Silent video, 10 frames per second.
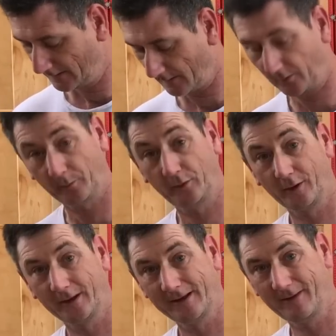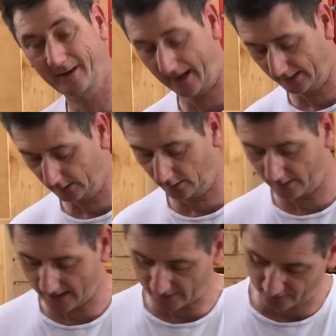Sometimes you've got to give it that little
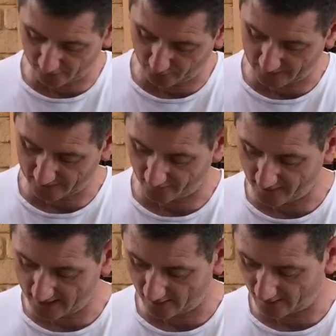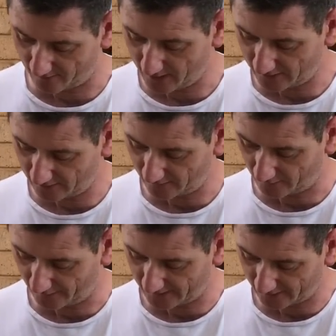extra twist on there. Like I mentioned, you've
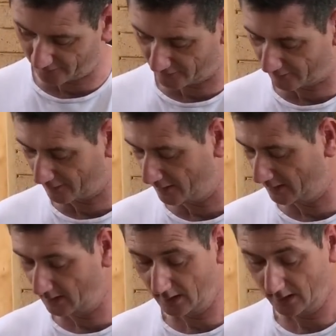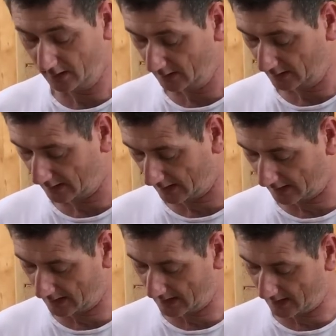got this extra screw
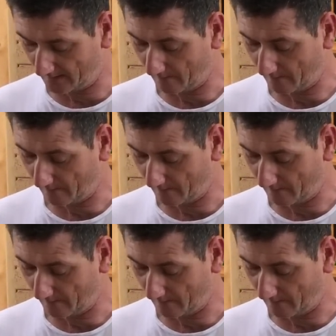here.